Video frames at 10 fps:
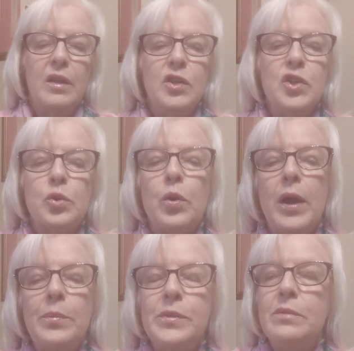
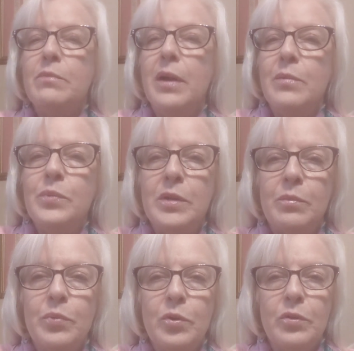scrapes and bumps
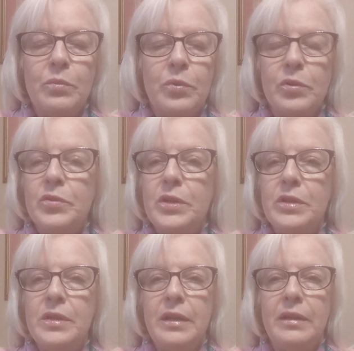and
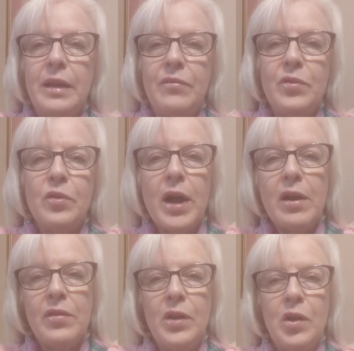bruises, and if you're out
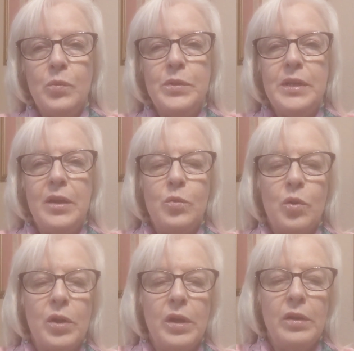on the homestead
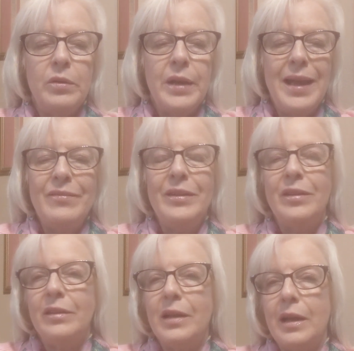working, you can have a
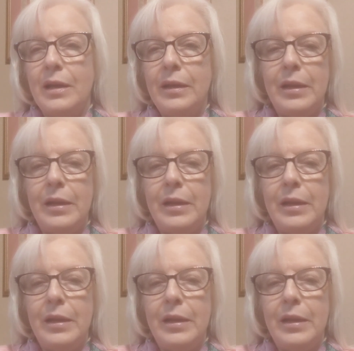little cut